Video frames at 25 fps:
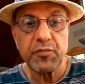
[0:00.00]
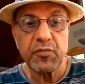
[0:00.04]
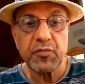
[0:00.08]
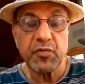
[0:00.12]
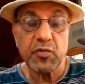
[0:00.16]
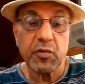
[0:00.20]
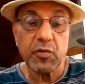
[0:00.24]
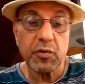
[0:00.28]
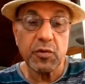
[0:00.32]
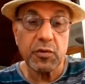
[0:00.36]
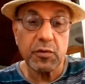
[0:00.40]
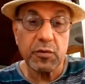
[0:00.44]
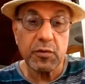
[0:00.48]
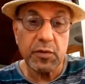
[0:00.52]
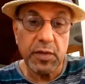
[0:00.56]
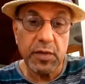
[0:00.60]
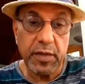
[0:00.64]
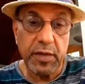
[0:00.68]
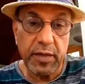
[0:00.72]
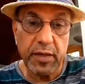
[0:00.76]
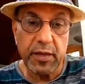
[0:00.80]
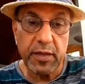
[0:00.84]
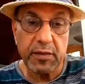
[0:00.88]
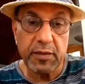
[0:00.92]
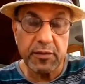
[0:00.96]
So
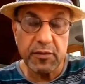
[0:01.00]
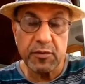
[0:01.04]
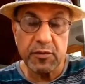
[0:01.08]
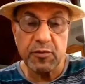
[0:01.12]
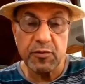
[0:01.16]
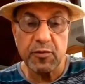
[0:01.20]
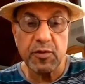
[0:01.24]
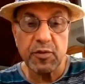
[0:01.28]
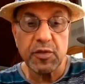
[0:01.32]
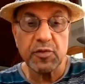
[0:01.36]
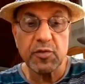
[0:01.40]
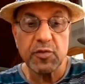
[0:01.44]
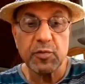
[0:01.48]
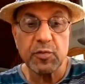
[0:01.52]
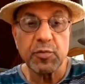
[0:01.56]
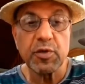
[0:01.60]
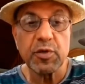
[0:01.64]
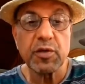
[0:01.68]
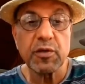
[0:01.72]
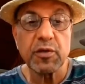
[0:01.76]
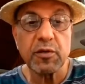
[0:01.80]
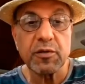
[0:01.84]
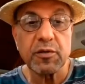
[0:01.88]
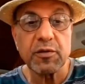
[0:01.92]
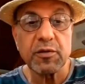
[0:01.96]
I had to do the
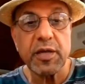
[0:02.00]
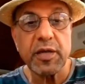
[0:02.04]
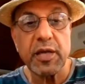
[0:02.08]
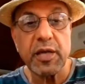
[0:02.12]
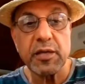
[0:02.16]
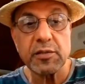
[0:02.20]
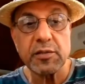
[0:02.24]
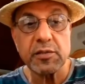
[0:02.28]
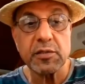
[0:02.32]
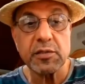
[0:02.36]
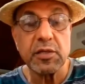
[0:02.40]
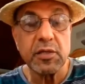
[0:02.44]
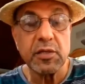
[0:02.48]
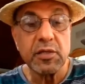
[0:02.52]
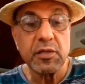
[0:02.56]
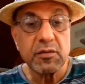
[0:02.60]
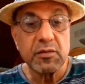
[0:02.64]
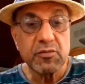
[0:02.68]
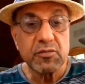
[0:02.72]
tuberculin test.